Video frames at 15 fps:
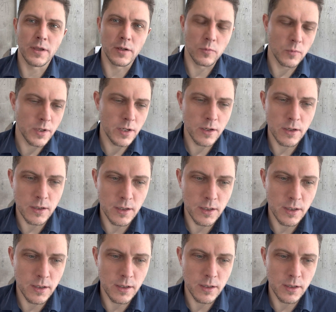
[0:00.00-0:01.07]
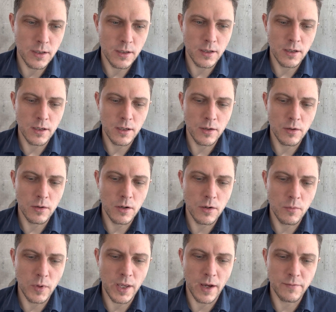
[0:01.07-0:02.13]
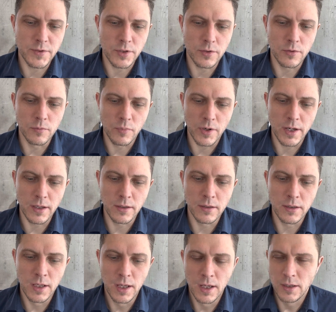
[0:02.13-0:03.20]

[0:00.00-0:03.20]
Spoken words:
that we have to bring